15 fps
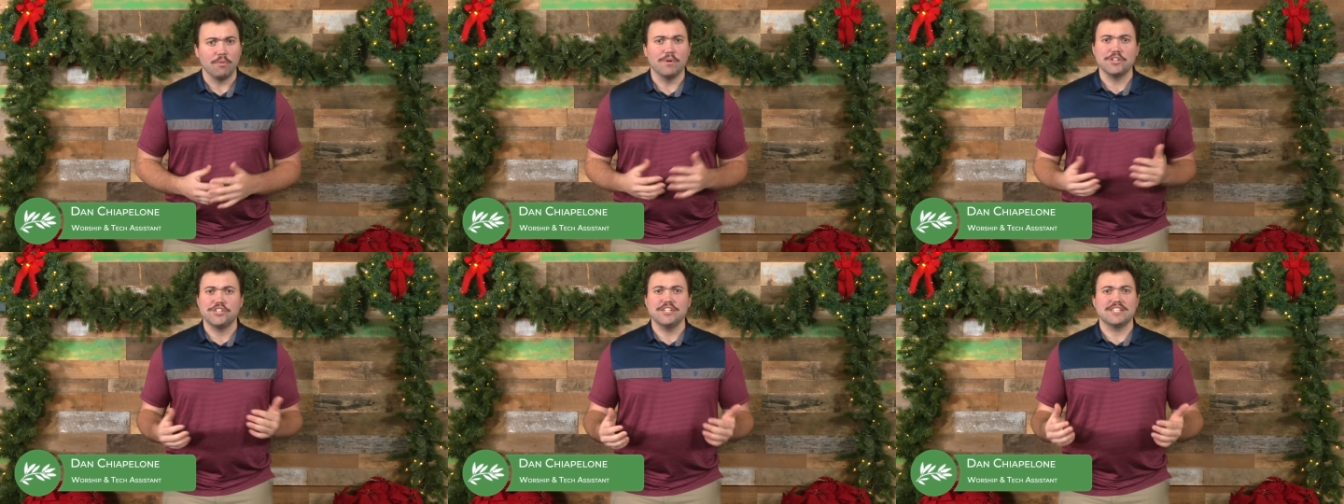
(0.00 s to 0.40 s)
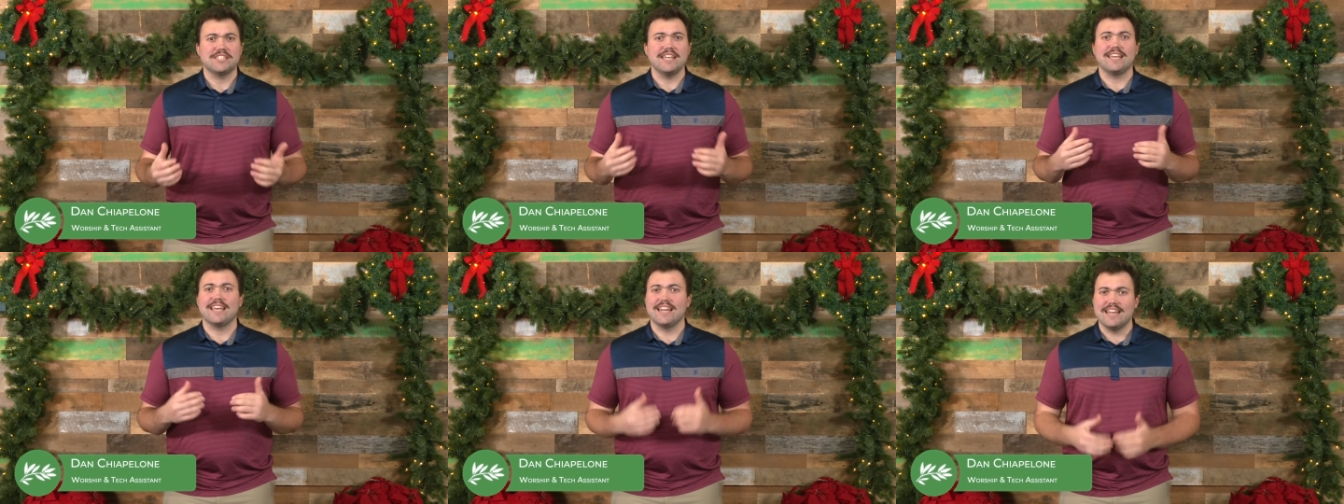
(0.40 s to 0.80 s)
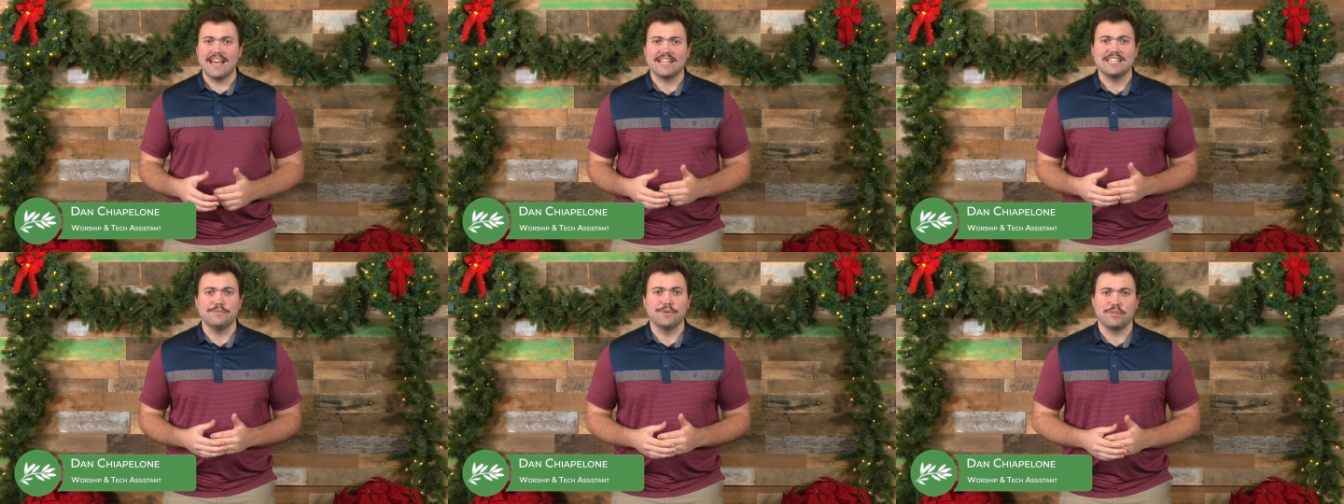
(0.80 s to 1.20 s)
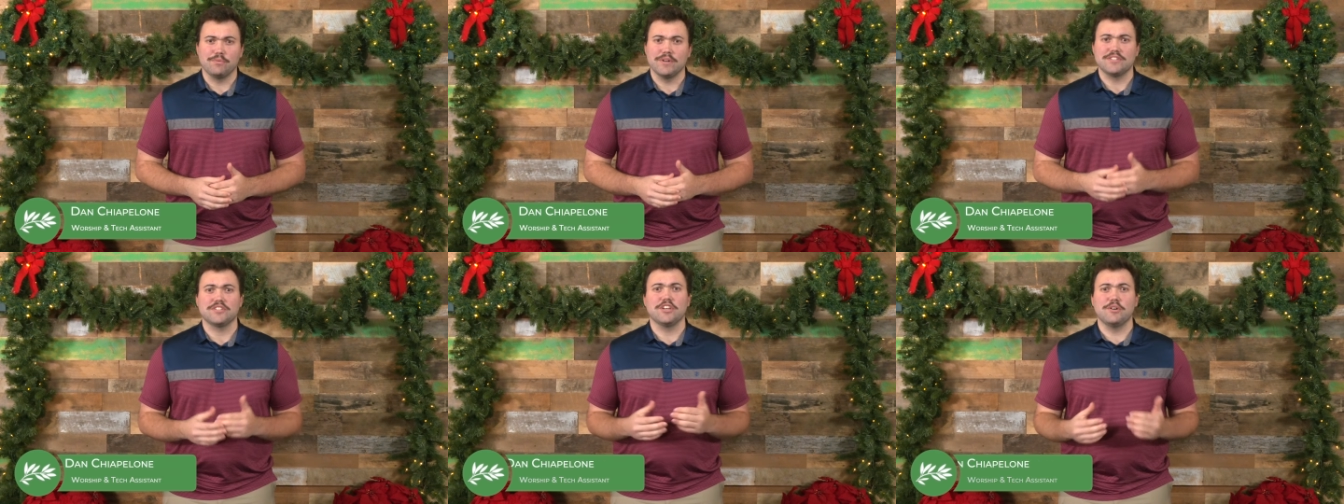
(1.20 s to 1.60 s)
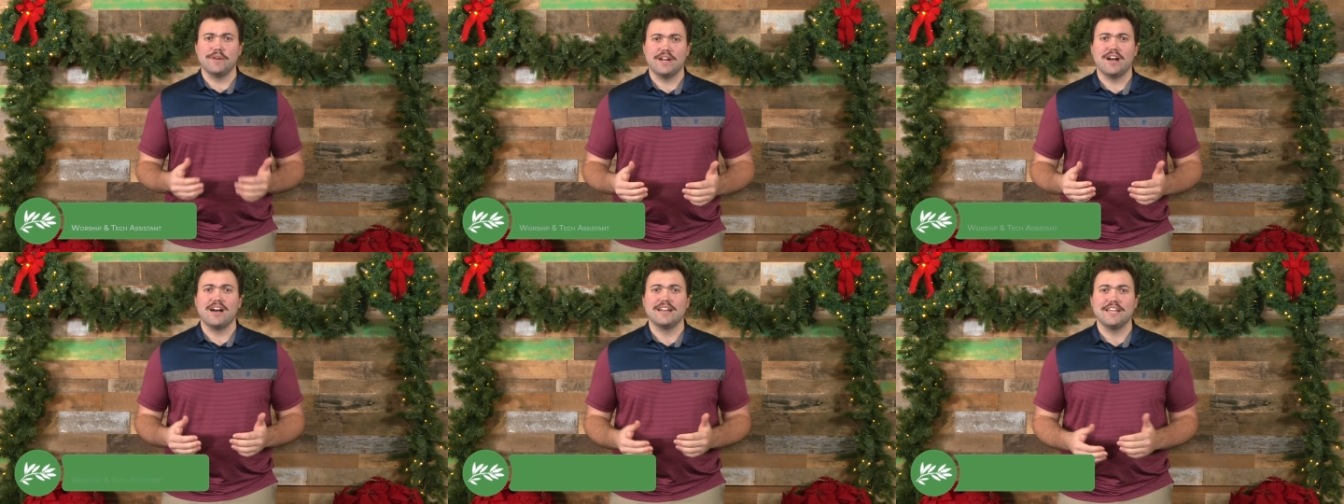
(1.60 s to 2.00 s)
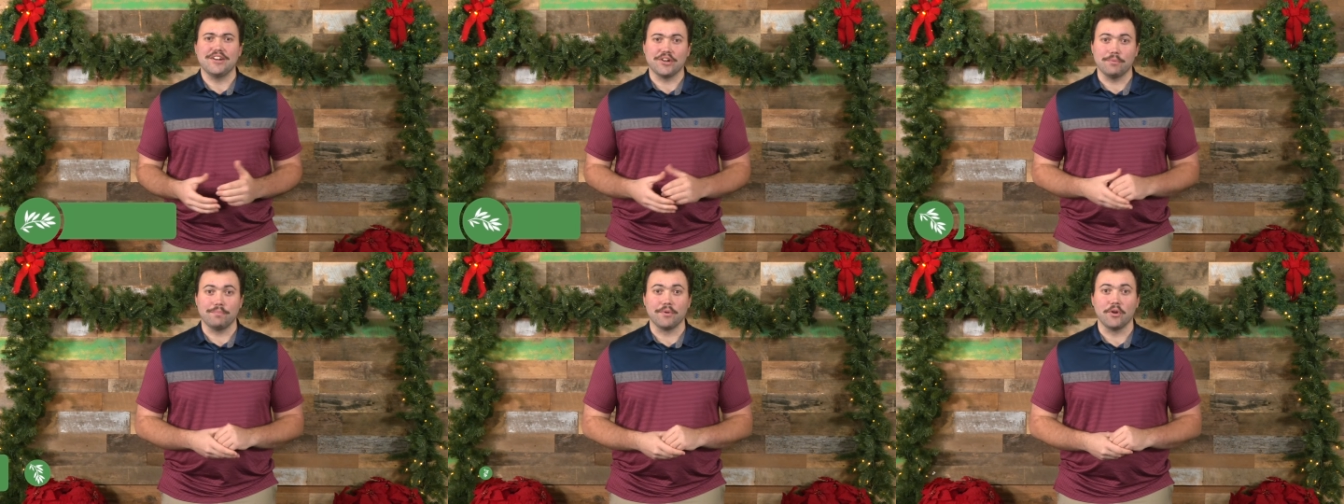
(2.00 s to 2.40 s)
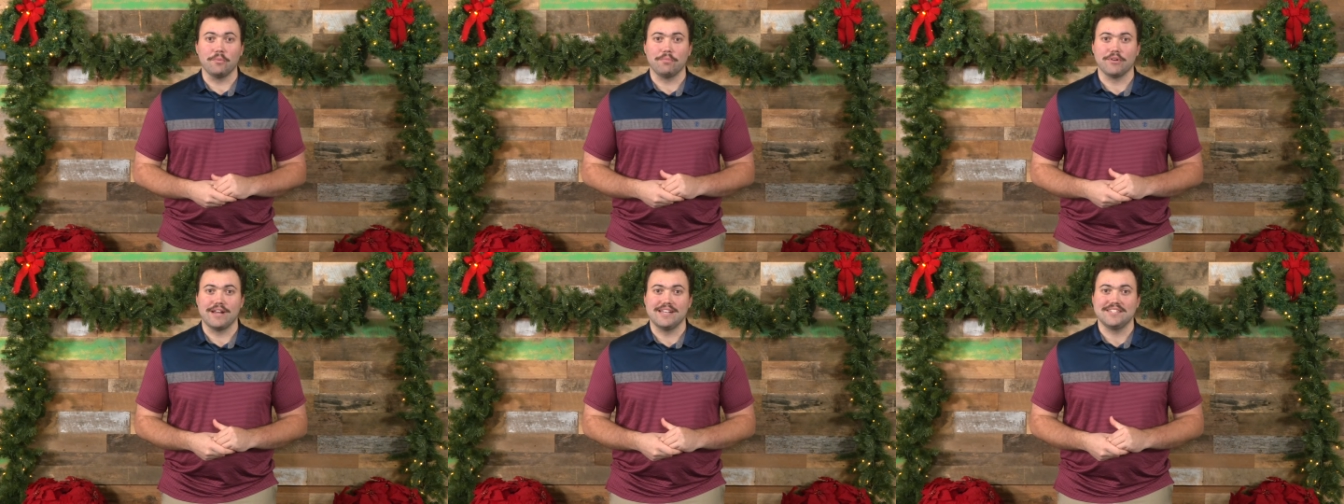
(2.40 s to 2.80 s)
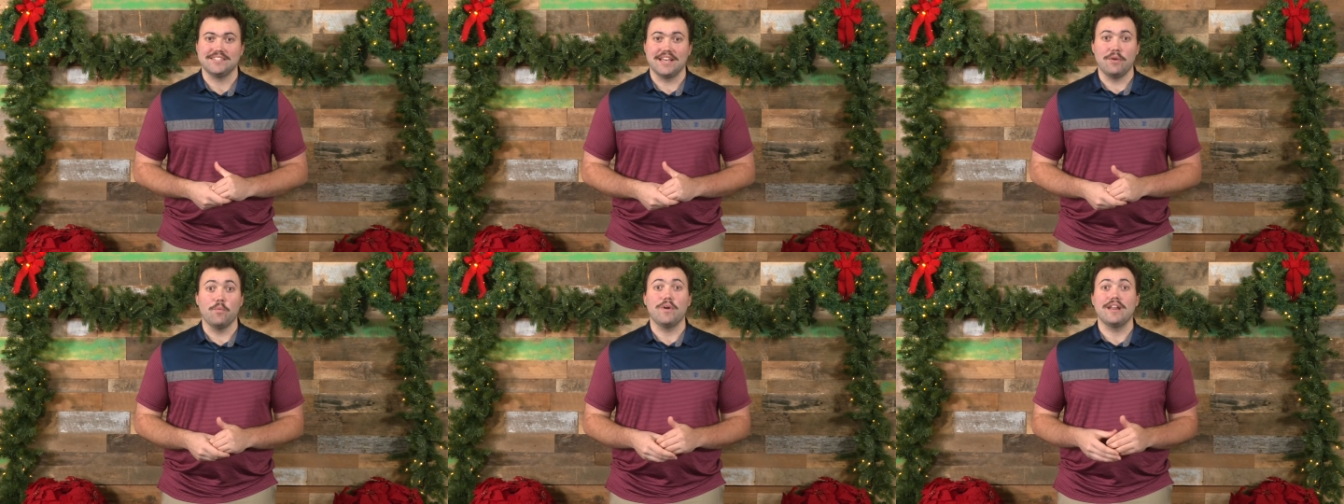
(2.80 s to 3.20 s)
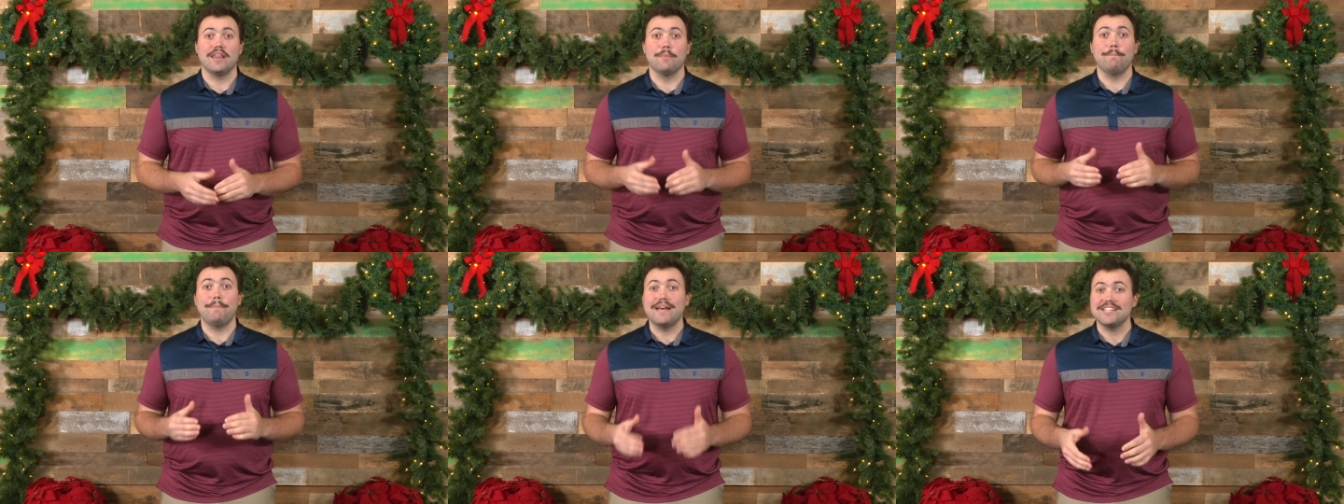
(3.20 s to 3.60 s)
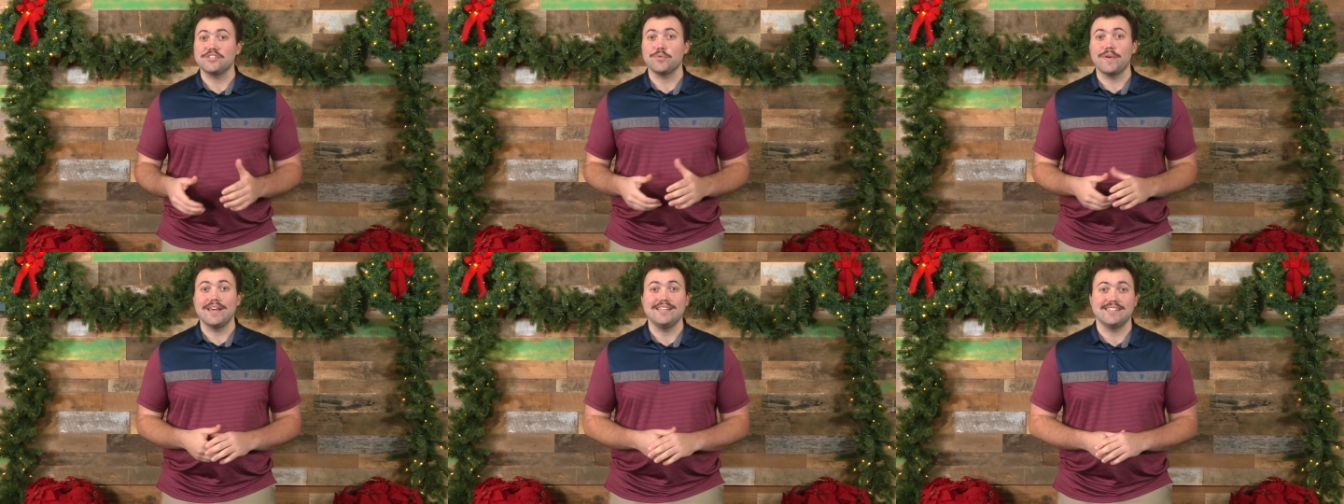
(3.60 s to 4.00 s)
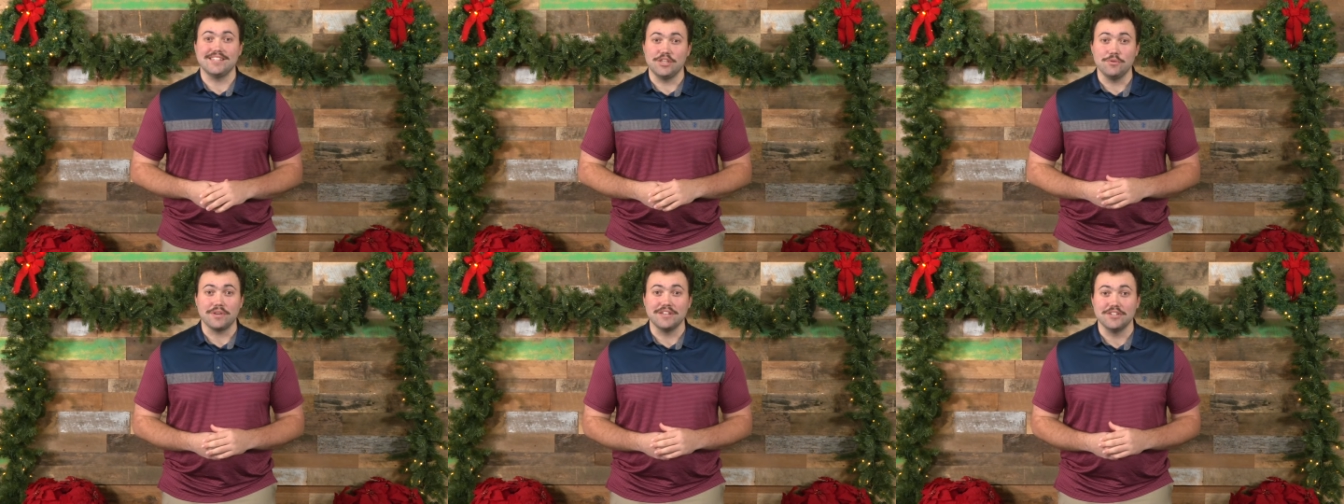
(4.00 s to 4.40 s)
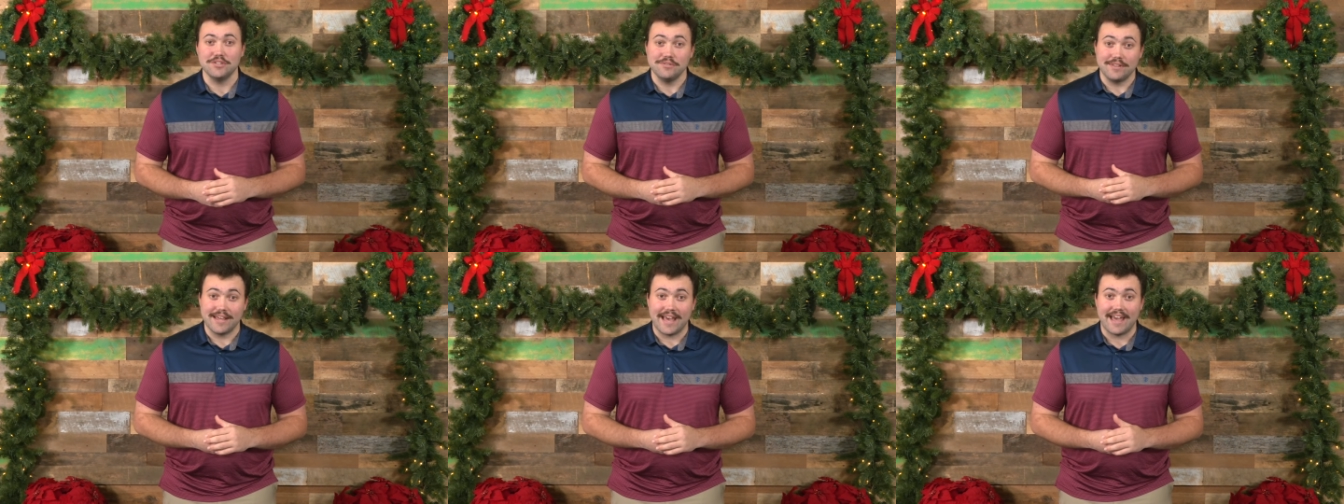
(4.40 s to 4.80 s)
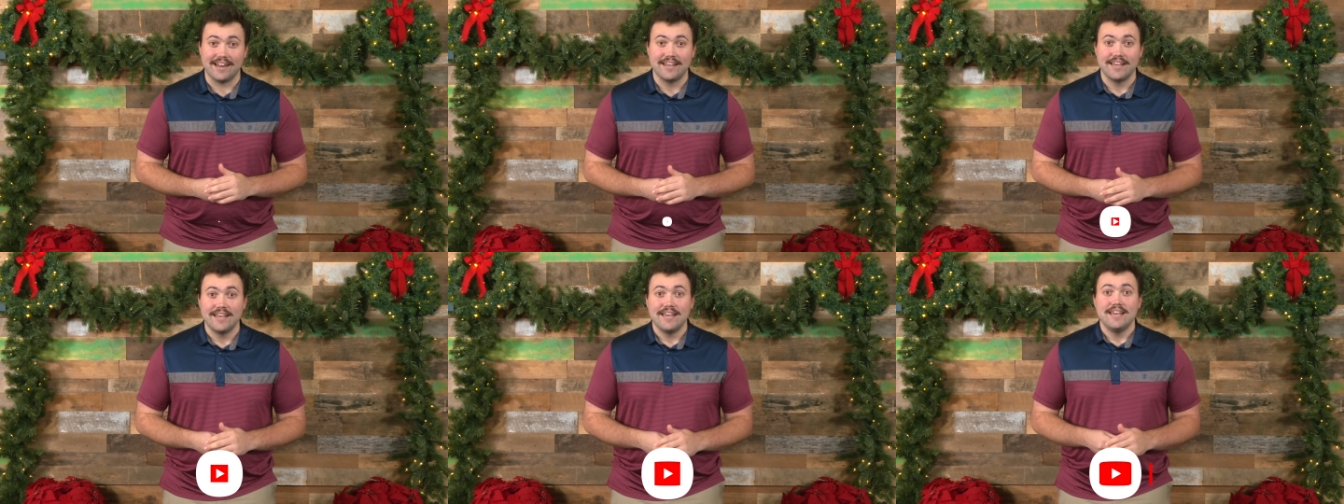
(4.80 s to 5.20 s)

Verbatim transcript: We want you to stay connected with what's going on here at Burl Pres, and one of the best ways that you can do that